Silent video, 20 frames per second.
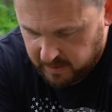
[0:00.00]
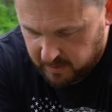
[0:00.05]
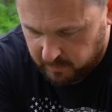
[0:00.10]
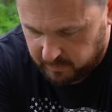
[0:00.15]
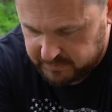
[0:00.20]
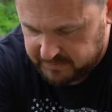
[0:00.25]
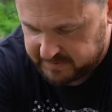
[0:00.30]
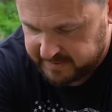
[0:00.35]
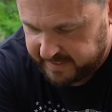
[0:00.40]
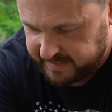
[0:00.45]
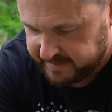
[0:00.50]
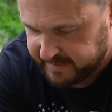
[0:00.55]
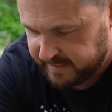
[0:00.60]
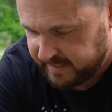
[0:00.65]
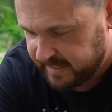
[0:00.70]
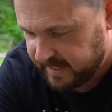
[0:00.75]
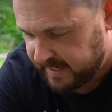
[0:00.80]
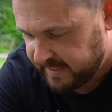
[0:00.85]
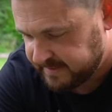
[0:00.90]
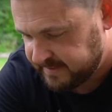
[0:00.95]
where sand can
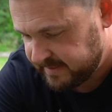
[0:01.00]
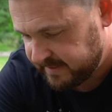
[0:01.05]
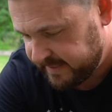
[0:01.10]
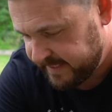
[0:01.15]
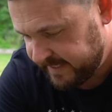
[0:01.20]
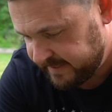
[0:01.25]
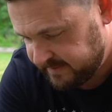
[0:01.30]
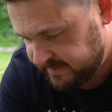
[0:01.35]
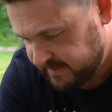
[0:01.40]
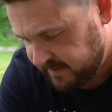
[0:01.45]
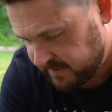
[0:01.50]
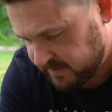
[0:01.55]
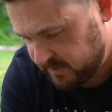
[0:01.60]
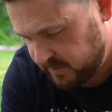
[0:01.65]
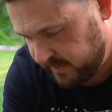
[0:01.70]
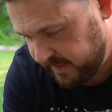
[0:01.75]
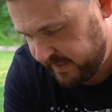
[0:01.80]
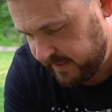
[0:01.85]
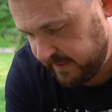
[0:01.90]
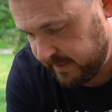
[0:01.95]
constantly get stuck
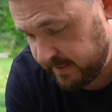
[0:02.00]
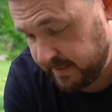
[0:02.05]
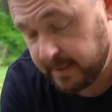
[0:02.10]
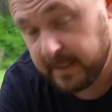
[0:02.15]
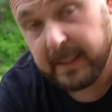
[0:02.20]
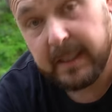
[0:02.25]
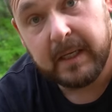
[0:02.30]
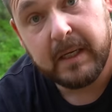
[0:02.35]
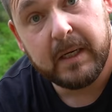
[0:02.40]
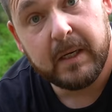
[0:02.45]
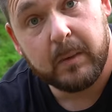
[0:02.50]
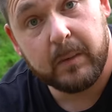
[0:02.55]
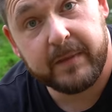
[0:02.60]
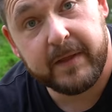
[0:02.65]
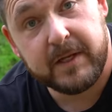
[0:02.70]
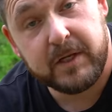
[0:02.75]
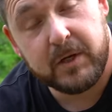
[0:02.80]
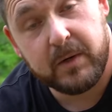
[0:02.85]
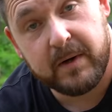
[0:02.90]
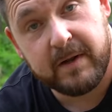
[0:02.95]
to it, well
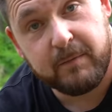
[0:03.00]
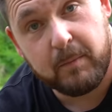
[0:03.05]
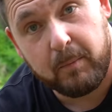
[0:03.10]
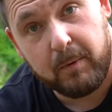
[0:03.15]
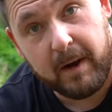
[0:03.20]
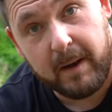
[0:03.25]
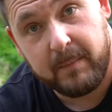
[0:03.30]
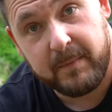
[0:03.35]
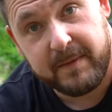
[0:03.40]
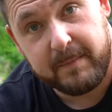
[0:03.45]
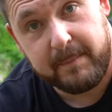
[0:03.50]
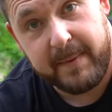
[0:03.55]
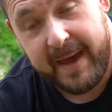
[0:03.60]
then you don't have a problem with